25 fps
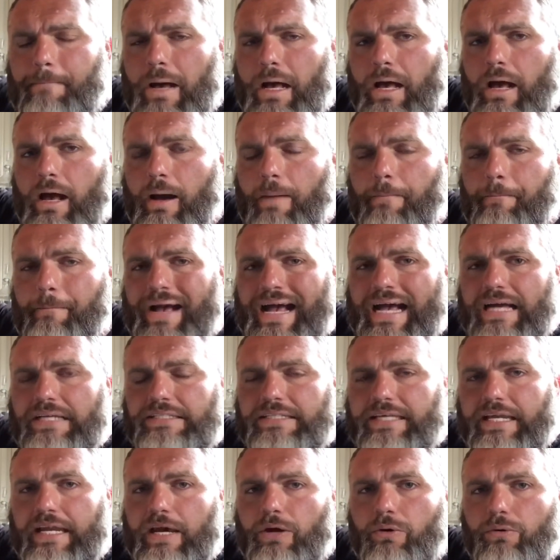
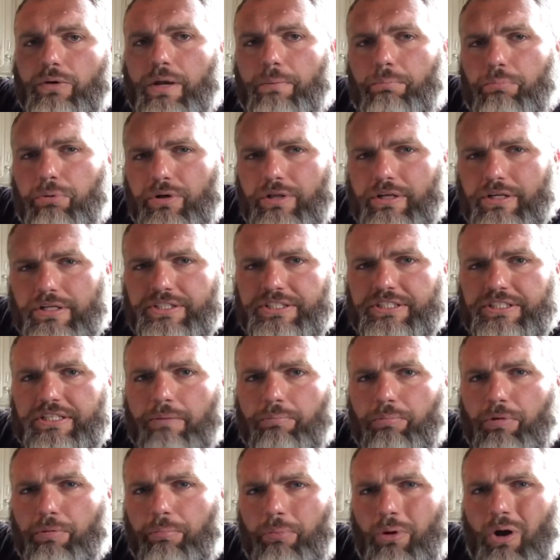basket out and I put it in a
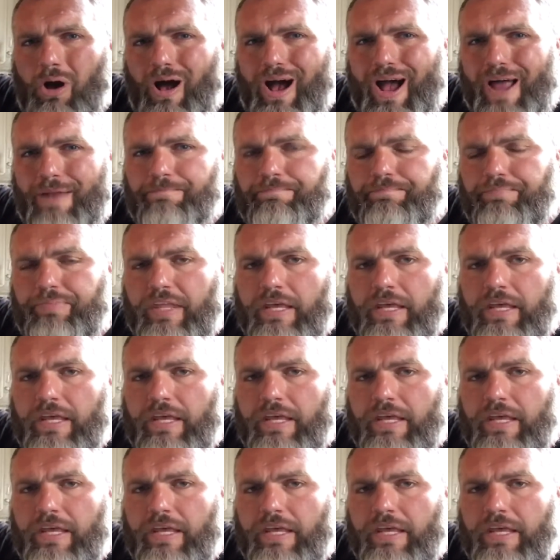separate pot.